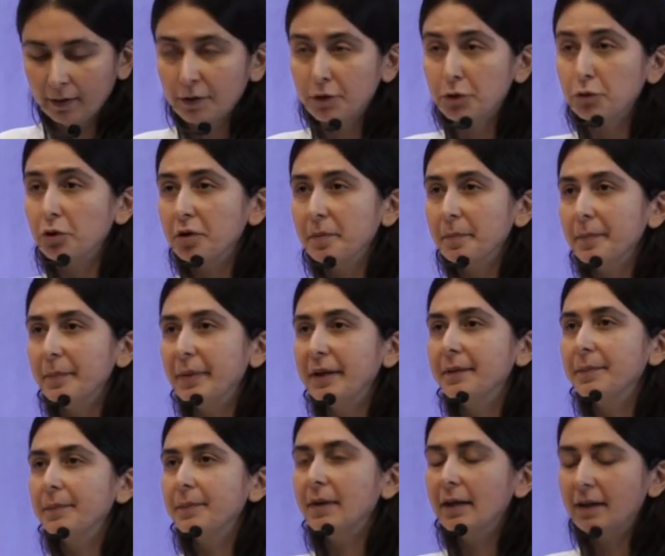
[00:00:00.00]
Sure,
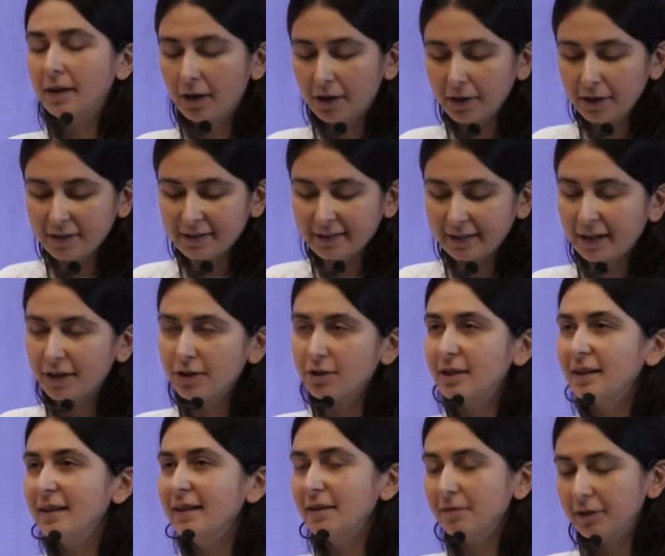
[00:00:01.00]
but an artist
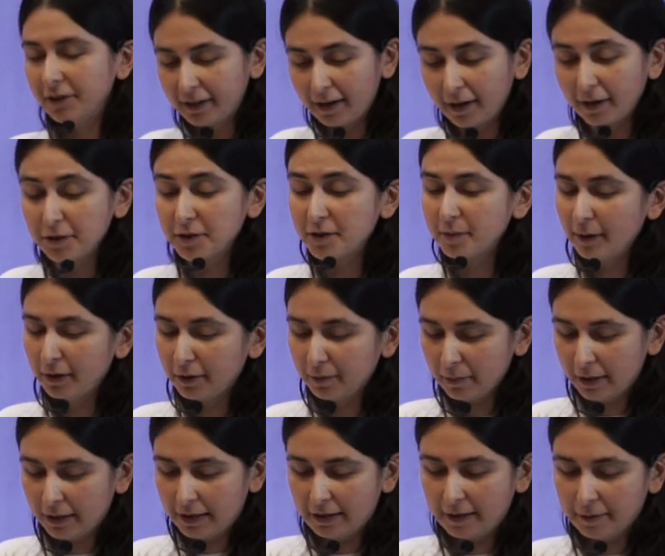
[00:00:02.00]
actually never cares about
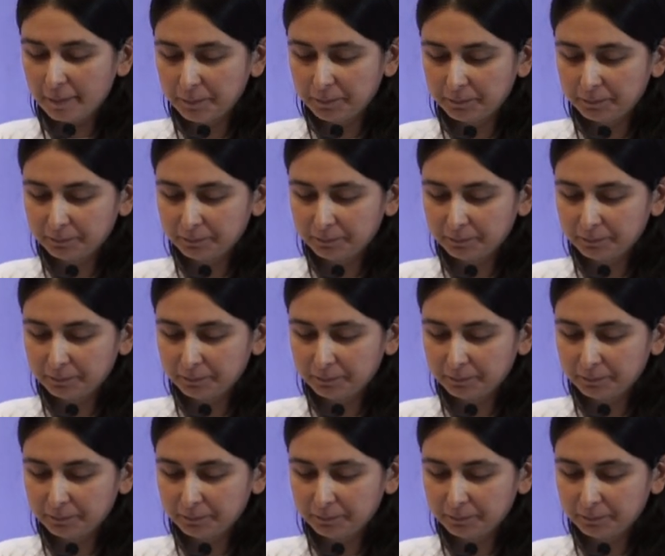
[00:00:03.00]
money.